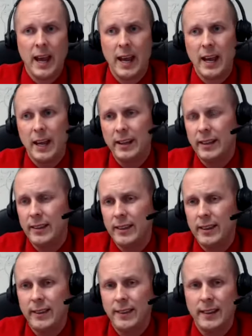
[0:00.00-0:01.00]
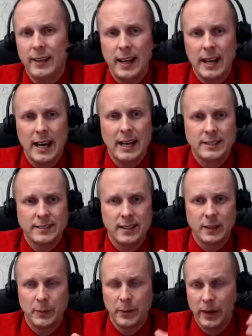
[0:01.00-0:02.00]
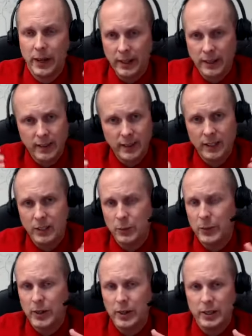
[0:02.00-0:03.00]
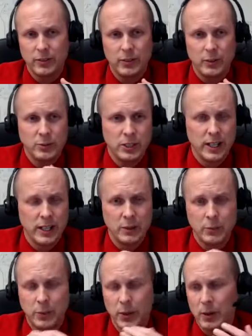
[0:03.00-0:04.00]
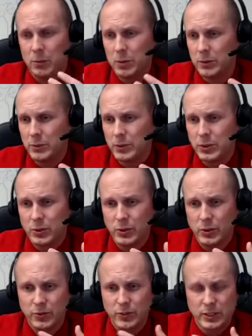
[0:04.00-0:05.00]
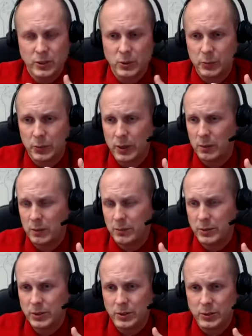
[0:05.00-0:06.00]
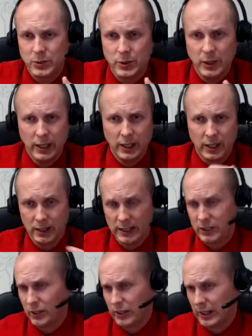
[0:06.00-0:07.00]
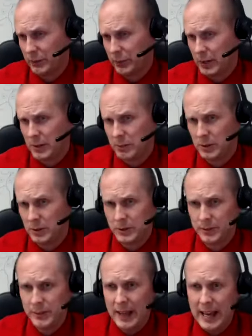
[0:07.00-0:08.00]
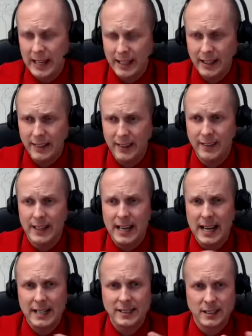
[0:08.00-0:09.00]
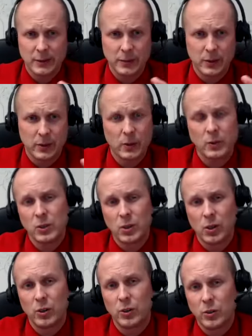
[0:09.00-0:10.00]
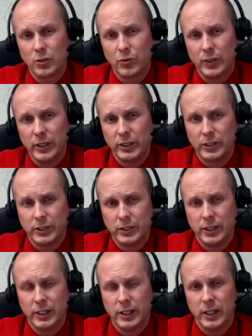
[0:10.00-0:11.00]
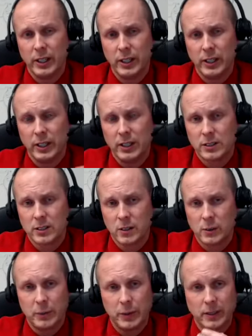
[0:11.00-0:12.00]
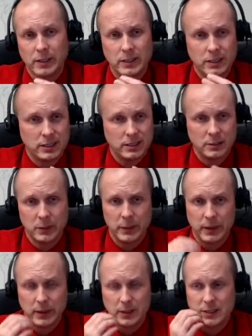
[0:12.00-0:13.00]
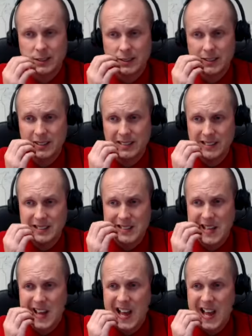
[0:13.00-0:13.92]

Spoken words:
Anything that adds up, or anything in your body, from genetic problems to physical problems to electrolyte problems, anything that adds up to those cardinal features gets called Parkinsonism and Parkinson's disease.